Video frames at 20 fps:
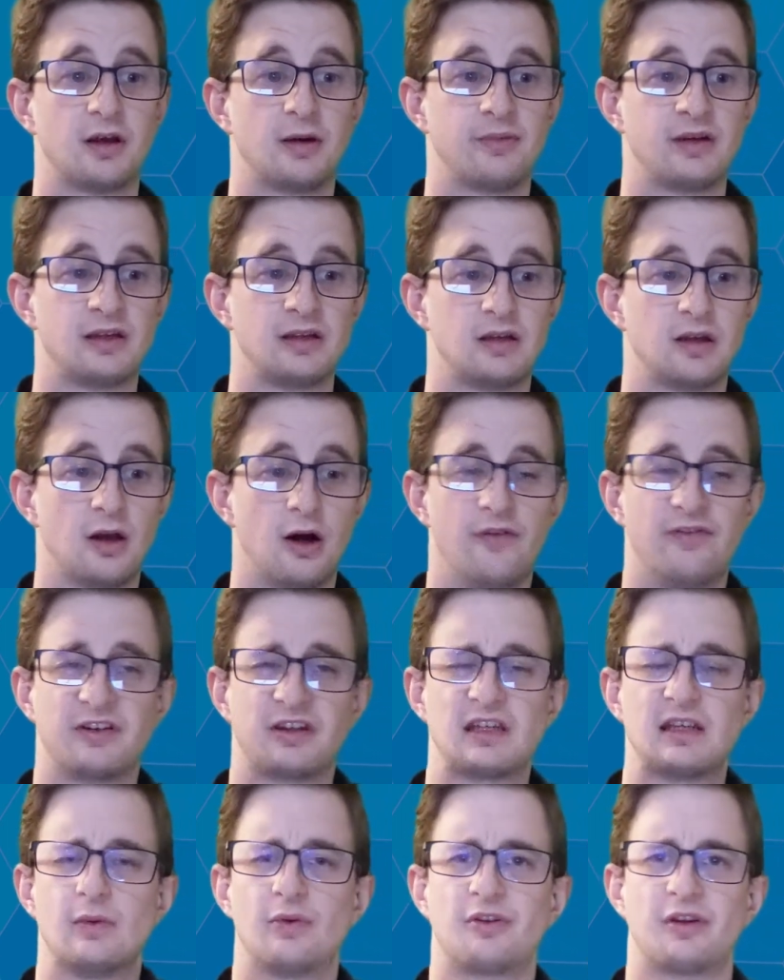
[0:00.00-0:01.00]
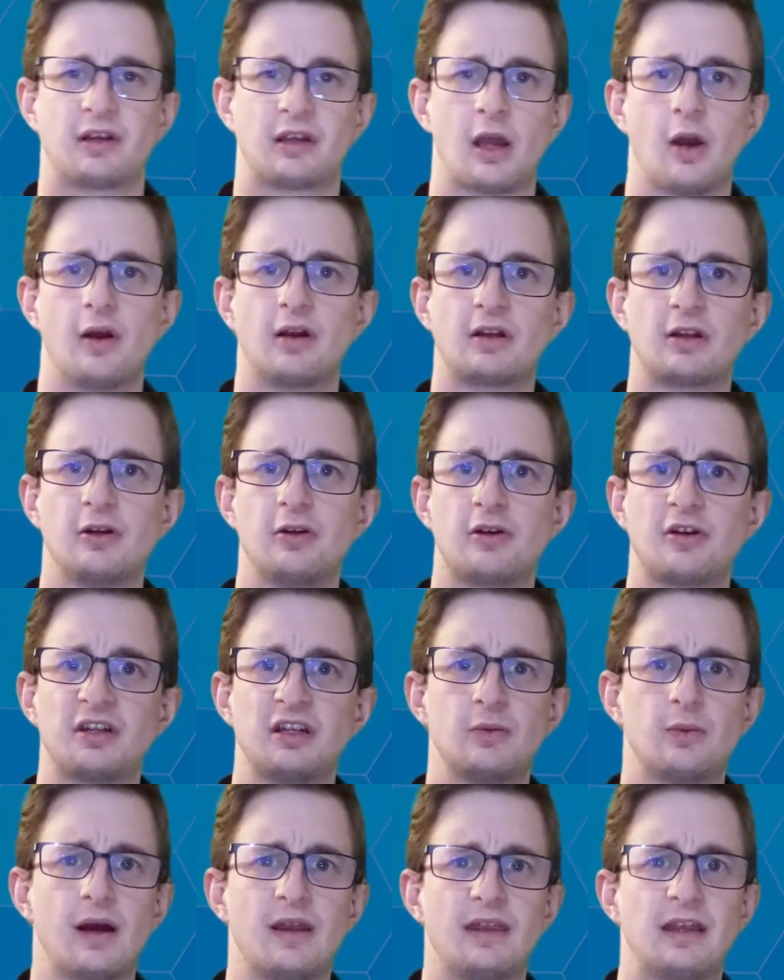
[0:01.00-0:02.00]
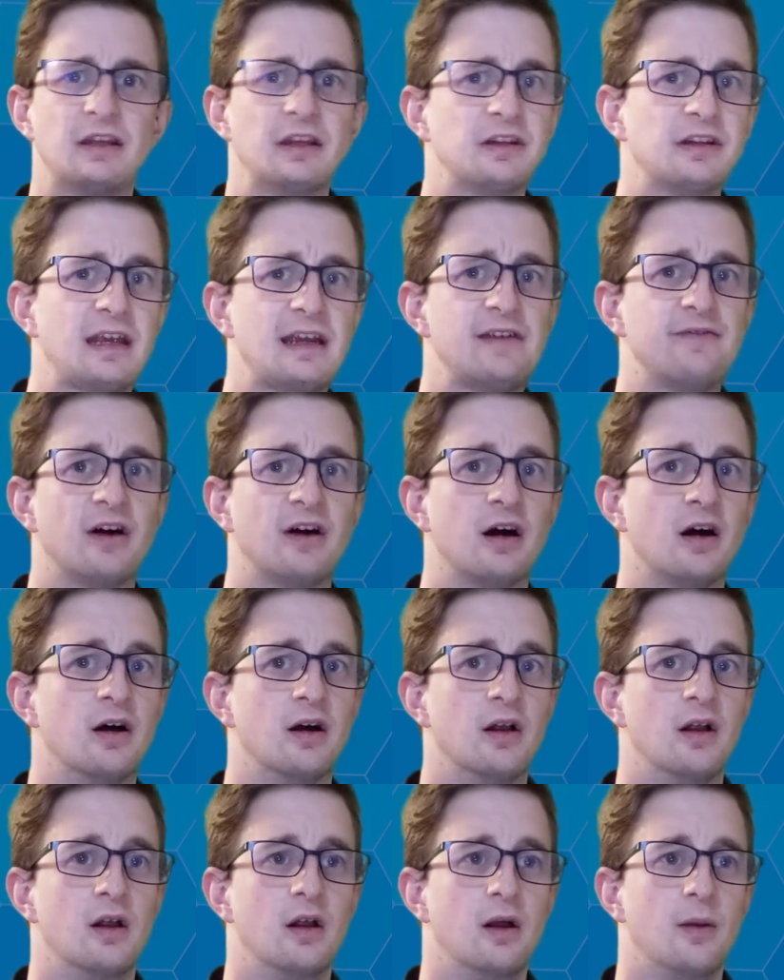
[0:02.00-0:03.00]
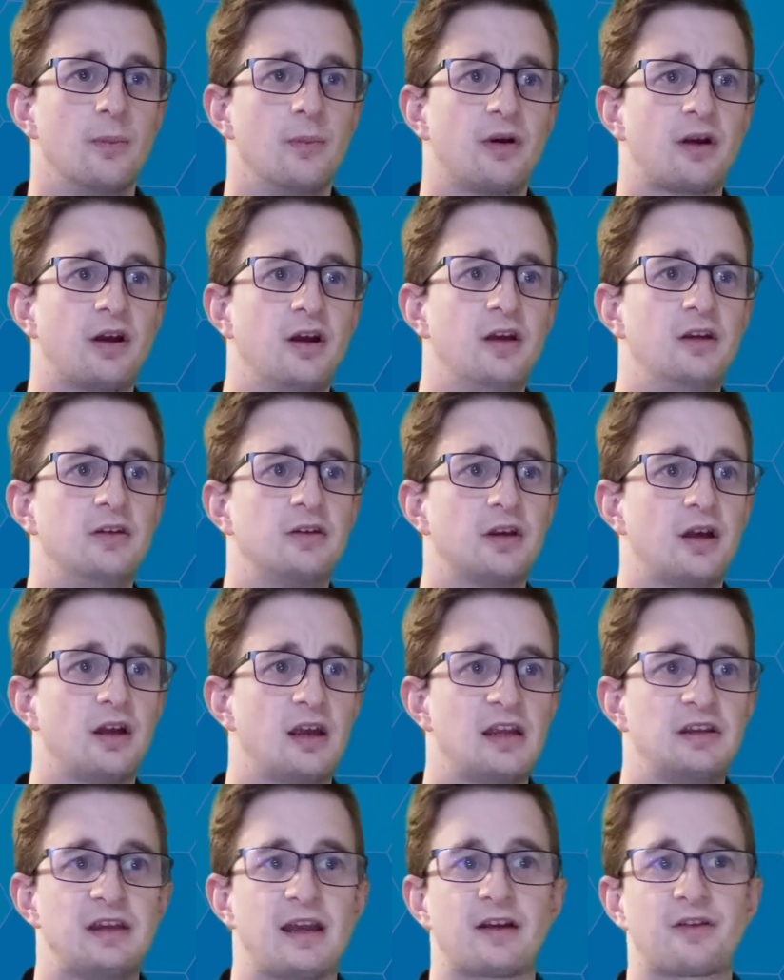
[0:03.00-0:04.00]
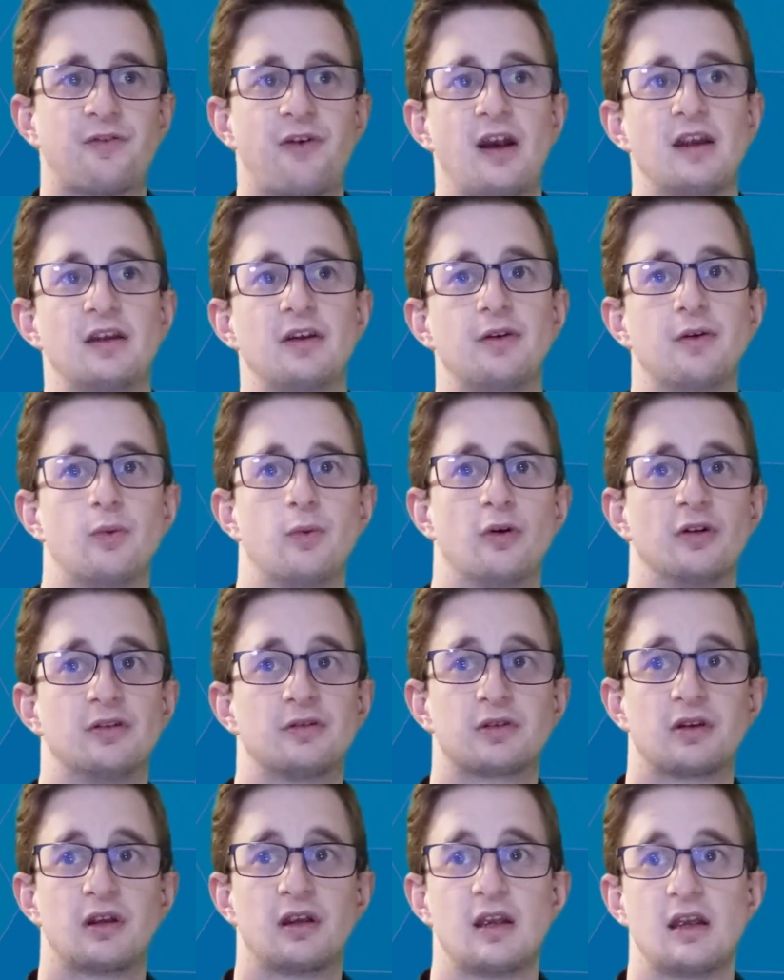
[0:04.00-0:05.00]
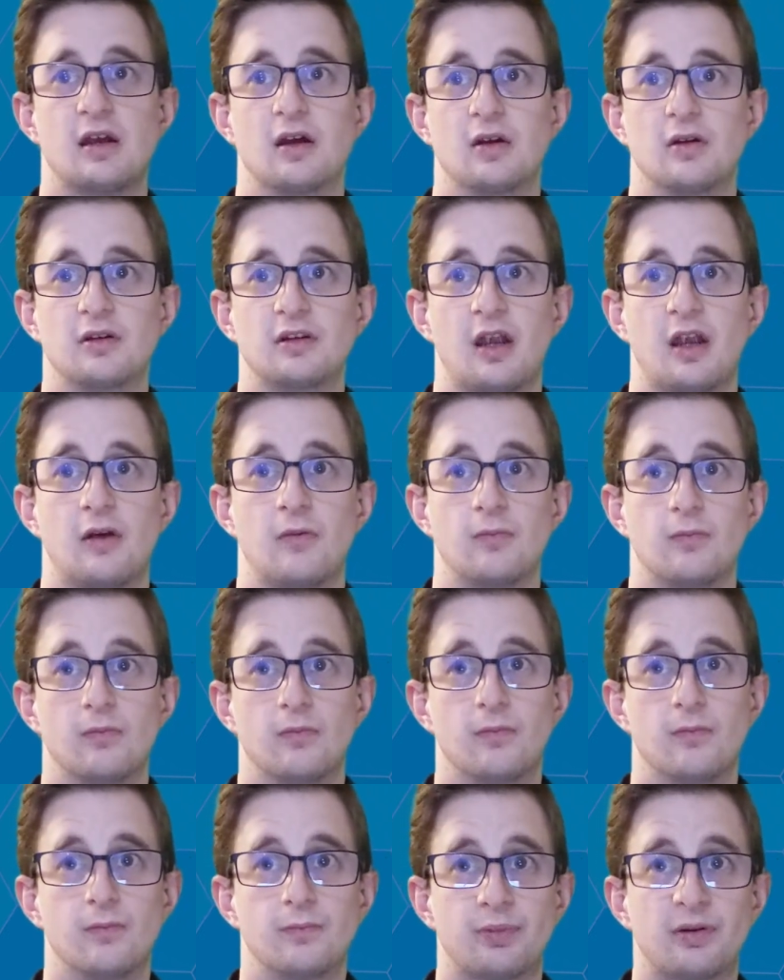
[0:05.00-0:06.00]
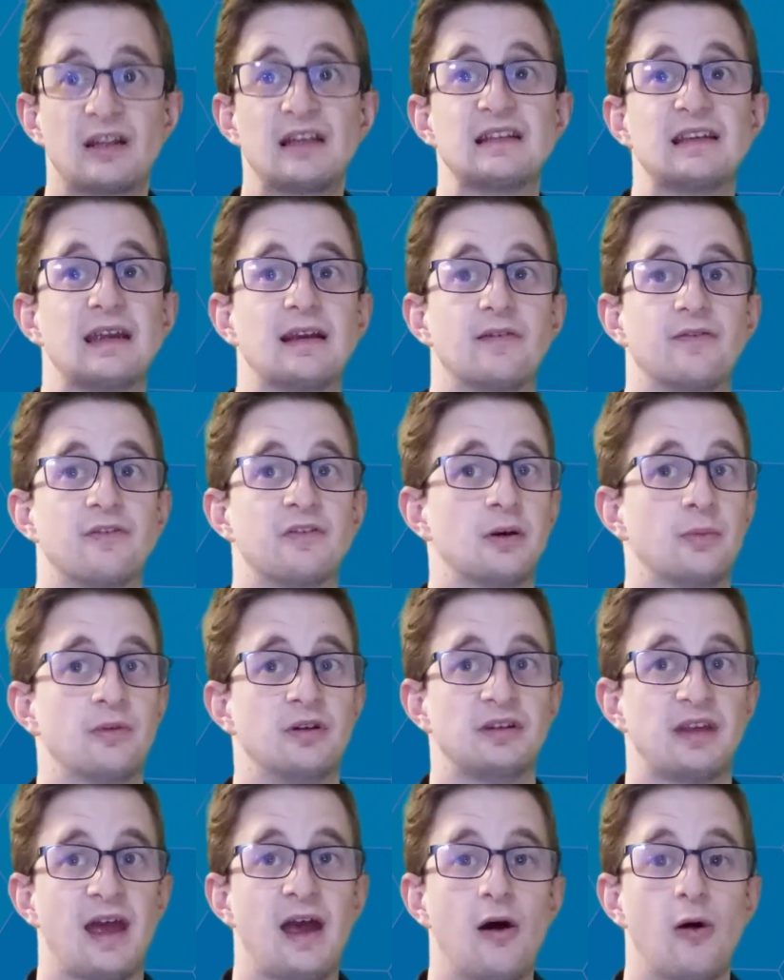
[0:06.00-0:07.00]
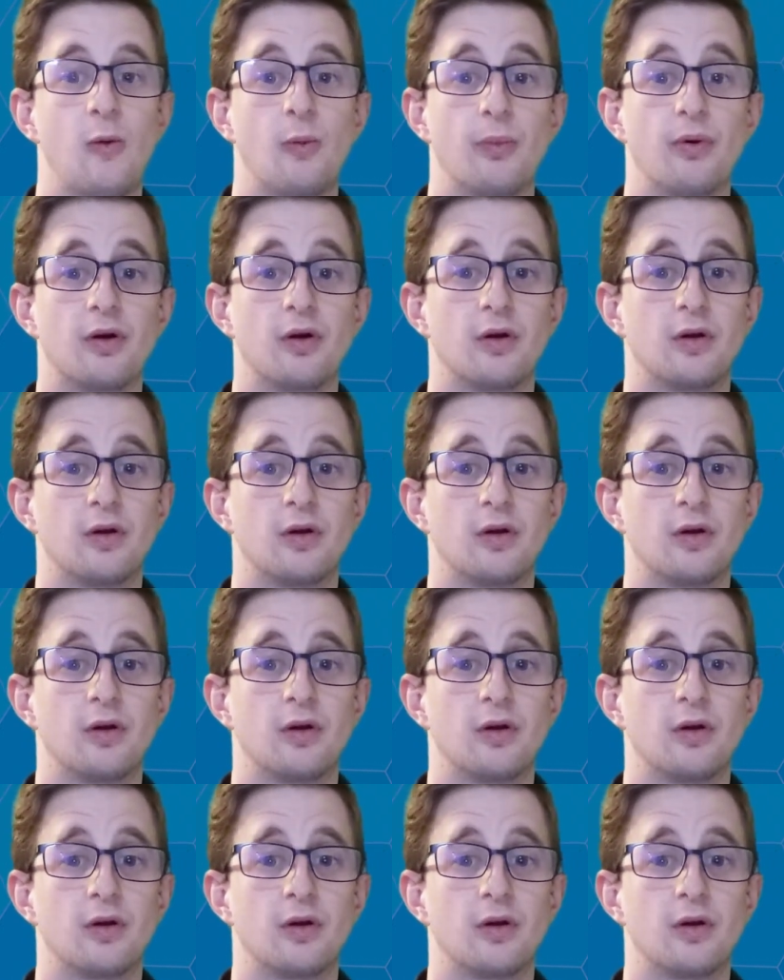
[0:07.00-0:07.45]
I mean, obviously he wasn't going to, because he went there to save her, because Index Friend was, you know, pleading for someone to help.